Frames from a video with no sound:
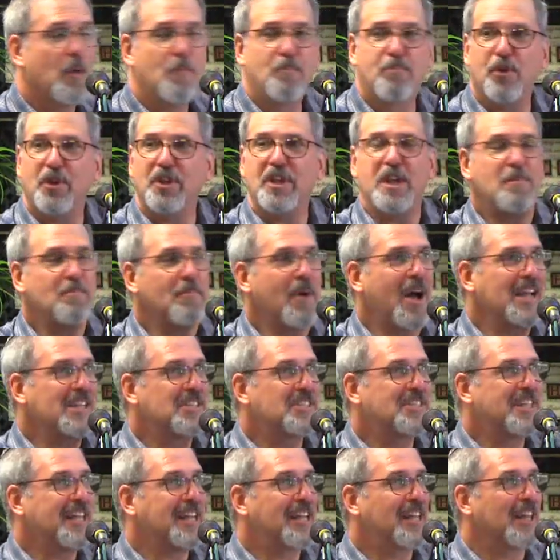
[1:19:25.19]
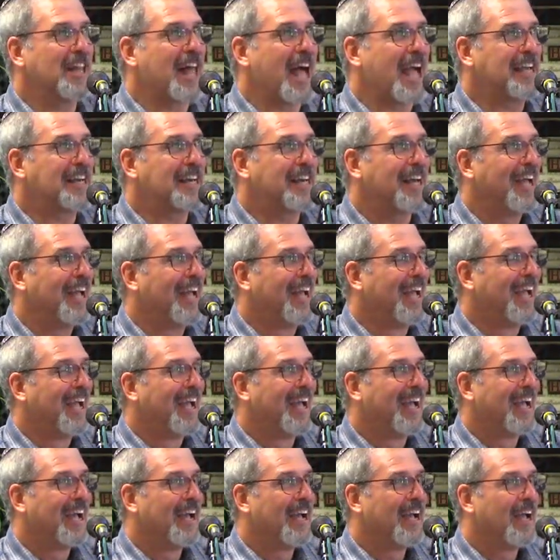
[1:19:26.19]
Brilliant minds think alike.
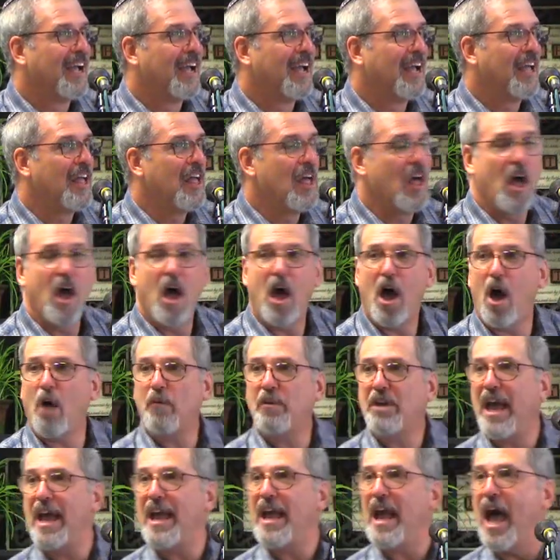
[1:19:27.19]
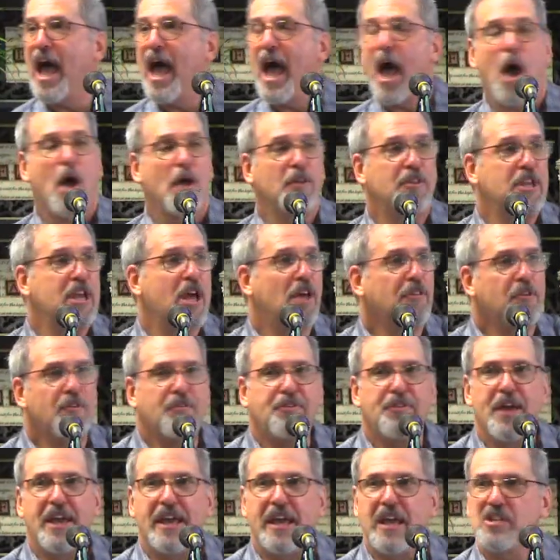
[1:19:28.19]
Okay, the other
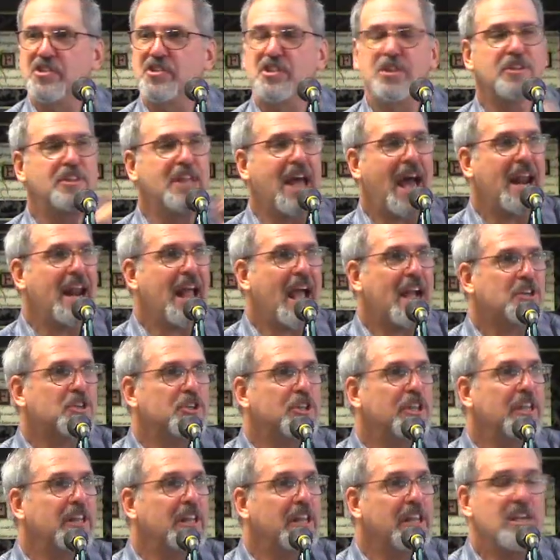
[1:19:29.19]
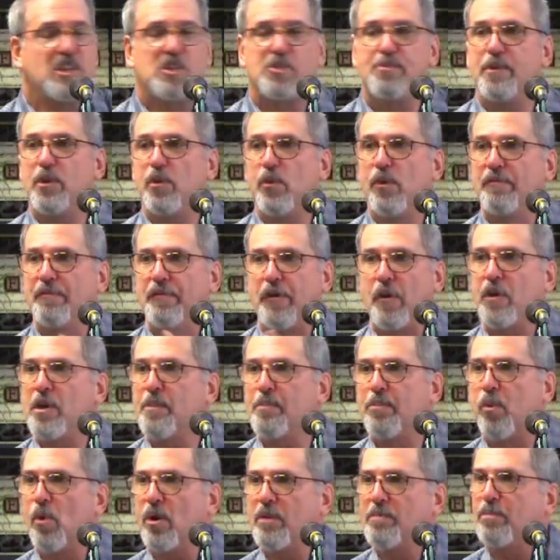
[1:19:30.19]
thing is, that actually leads me to a very
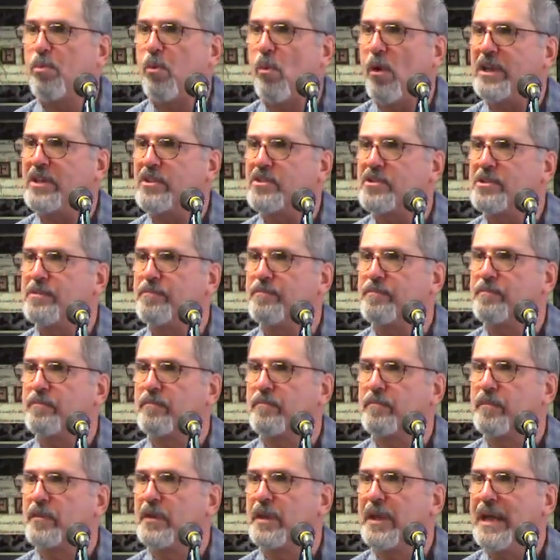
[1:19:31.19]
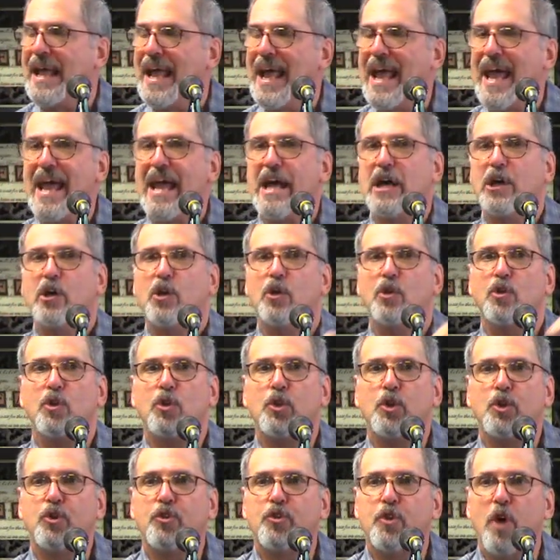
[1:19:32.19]
important point.
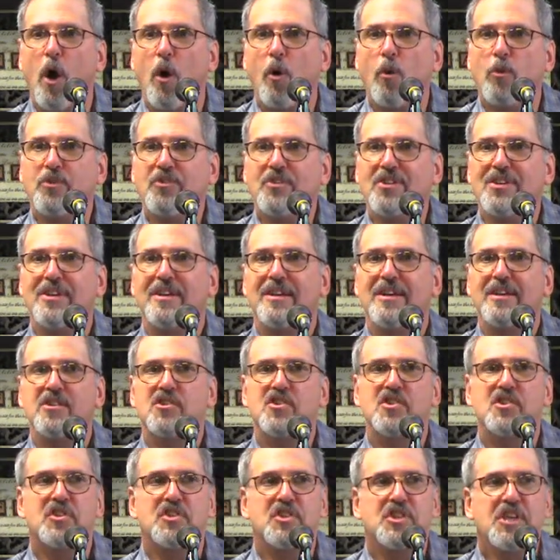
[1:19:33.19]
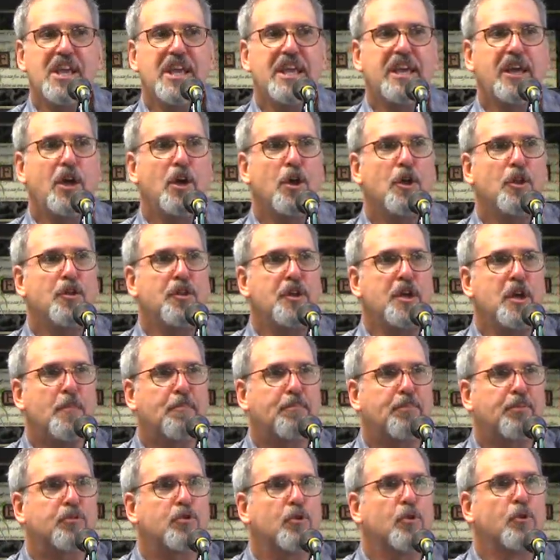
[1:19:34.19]
Don't seek the
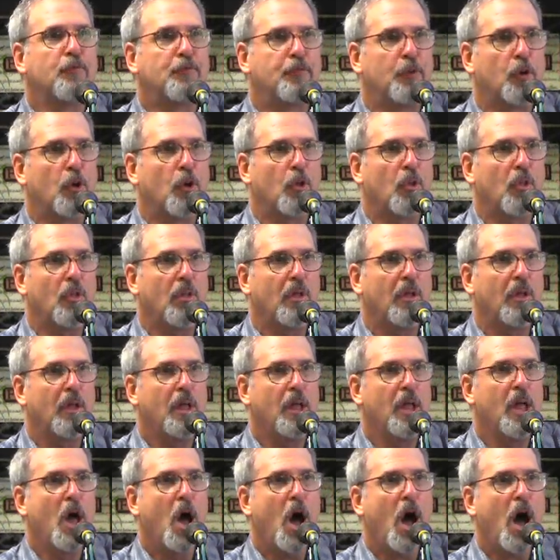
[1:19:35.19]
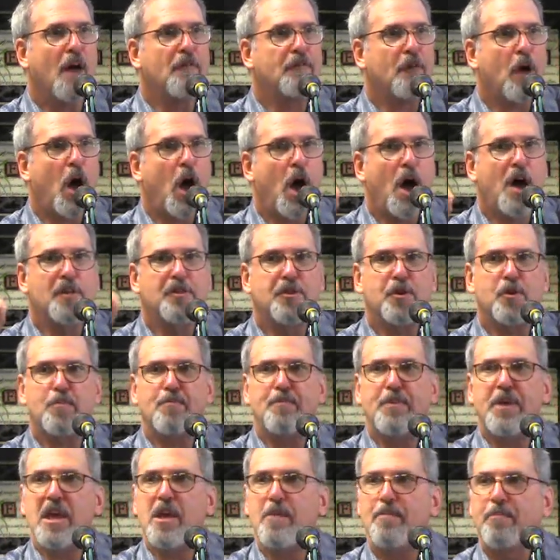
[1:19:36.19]
approval of other
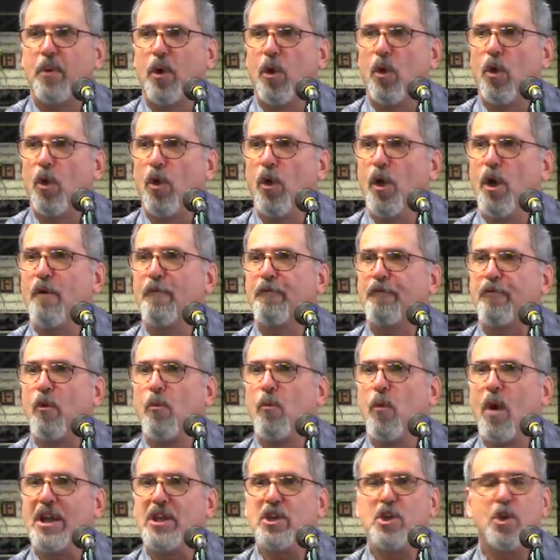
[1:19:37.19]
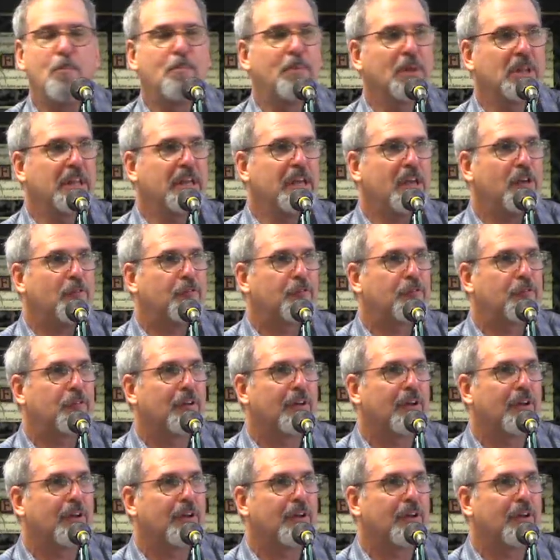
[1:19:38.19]
people for what you believe.